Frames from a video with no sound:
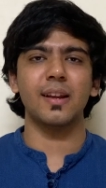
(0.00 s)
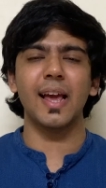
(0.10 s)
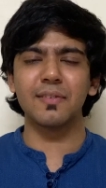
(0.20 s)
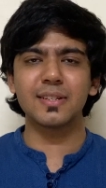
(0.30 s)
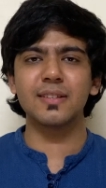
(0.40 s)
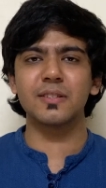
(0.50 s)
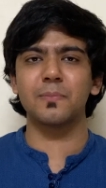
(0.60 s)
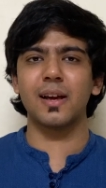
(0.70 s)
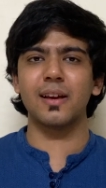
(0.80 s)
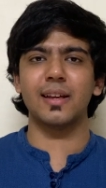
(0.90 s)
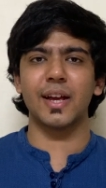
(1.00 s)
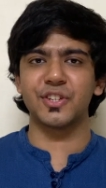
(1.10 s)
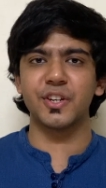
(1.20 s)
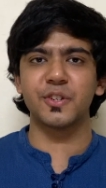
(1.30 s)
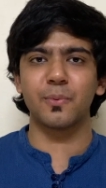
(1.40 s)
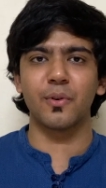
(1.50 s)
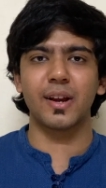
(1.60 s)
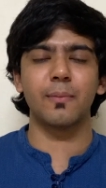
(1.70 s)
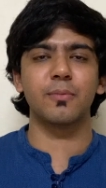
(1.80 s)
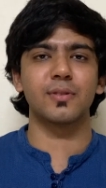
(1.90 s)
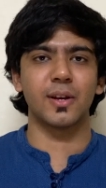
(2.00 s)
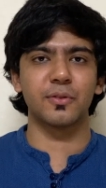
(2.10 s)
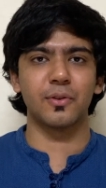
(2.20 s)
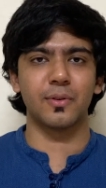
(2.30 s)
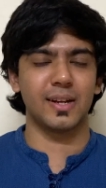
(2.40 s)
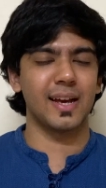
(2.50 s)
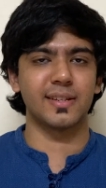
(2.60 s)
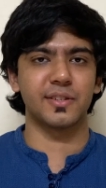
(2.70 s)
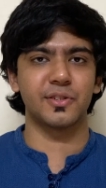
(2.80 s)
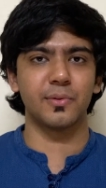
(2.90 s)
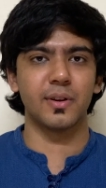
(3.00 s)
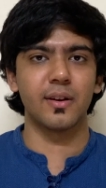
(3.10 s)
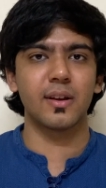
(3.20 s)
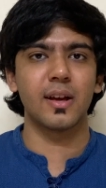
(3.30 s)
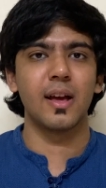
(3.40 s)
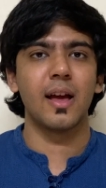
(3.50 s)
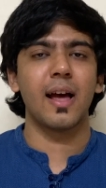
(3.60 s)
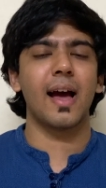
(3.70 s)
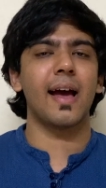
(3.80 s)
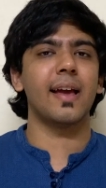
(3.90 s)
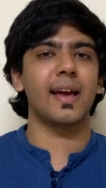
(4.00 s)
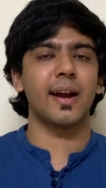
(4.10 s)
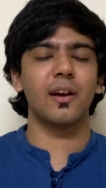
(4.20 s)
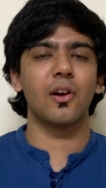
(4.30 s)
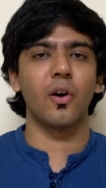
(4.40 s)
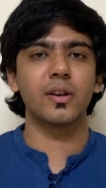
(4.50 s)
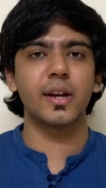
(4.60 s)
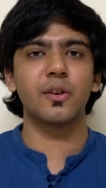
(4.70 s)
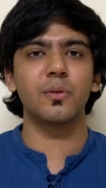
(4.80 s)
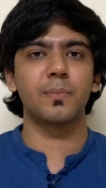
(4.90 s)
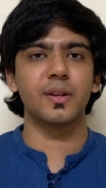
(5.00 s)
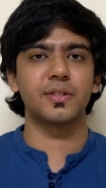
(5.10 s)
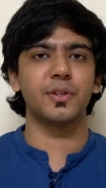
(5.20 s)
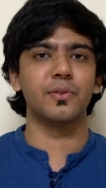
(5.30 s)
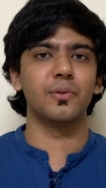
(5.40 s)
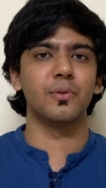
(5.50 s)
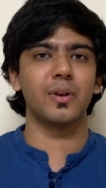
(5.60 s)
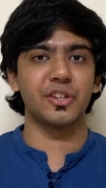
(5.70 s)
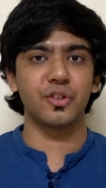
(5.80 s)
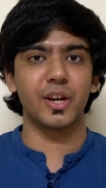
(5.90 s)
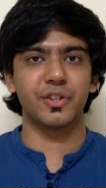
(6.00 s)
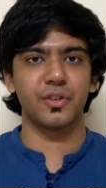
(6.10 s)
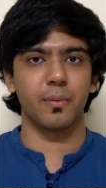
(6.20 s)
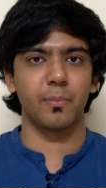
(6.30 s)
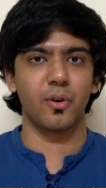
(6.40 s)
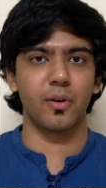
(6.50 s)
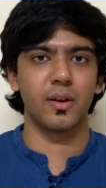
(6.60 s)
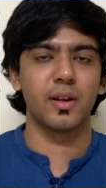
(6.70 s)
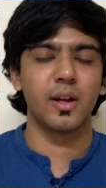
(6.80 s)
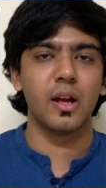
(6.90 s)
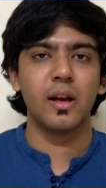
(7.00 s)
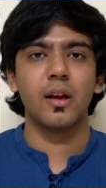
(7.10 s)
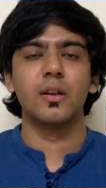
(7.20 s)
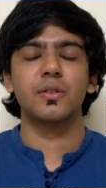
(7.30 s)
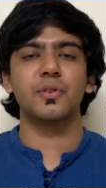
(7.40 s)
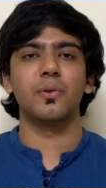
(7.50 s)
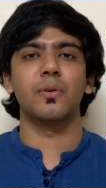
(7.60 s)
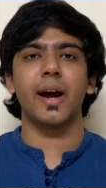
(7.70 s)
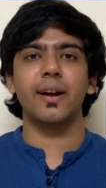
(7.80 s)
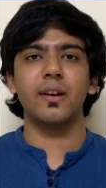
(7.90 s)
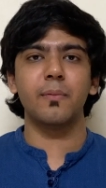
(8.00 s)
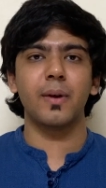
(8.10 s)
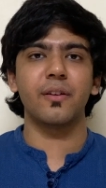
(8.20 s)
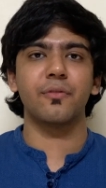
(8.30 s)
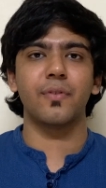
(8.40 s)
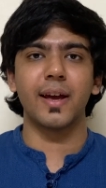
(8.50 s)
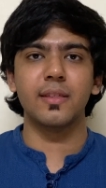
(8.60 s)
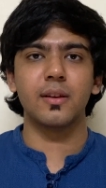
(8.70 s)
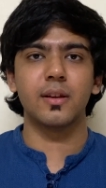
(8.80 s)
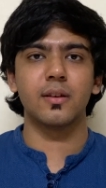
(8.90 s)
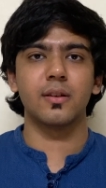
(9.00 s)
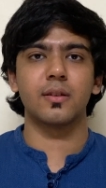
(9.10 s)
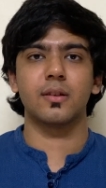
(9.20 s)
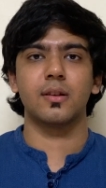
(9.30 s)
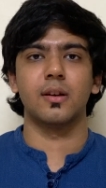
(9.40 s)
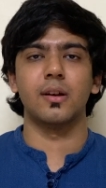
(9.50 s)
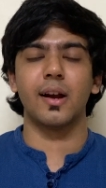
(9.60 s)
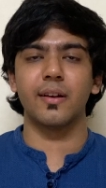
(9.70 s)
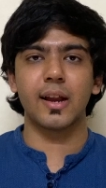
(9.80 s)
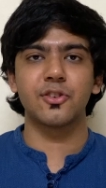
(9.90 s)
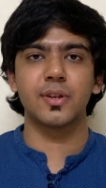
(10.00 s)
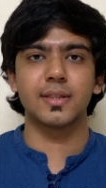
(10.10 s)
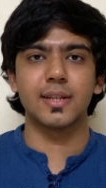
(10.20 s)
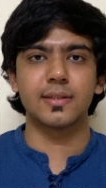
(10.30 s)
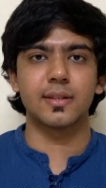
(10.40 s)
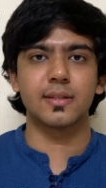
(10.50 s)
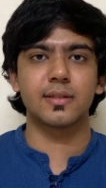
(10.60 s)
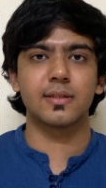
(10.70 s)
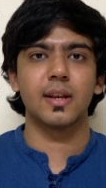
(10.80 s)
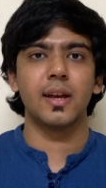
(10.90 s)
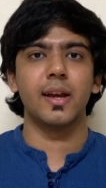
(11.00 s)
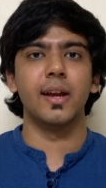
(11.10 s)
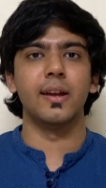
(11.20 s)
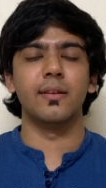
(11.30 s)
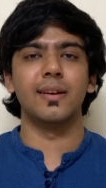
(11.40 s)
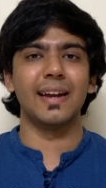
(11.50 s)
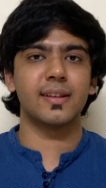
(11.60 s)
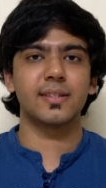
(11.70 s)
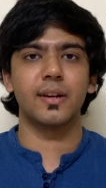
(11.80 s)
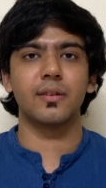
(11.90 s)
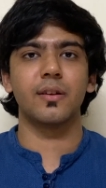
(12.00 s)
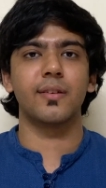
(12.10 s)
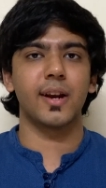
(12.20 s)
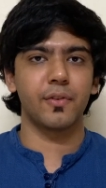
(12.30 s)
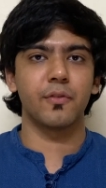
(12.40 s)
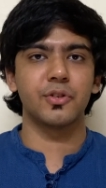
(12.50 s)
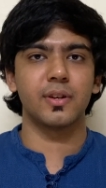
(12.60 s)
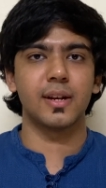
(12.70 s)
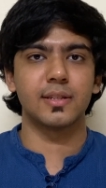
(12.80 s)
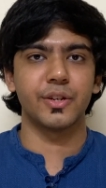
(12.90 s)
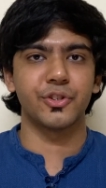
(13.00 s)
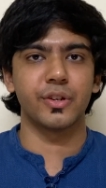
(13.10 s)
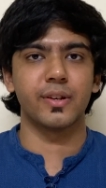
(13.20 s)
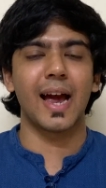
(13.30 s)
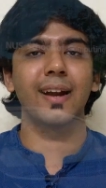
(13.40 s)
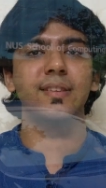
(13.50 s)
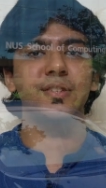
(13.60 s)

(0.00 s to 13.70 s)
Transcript: Ever since my exchange program to South Korea as a student, I had a longing to pursue education abroad. So I did my final year undergraduate thesis in data center traffic visualization at the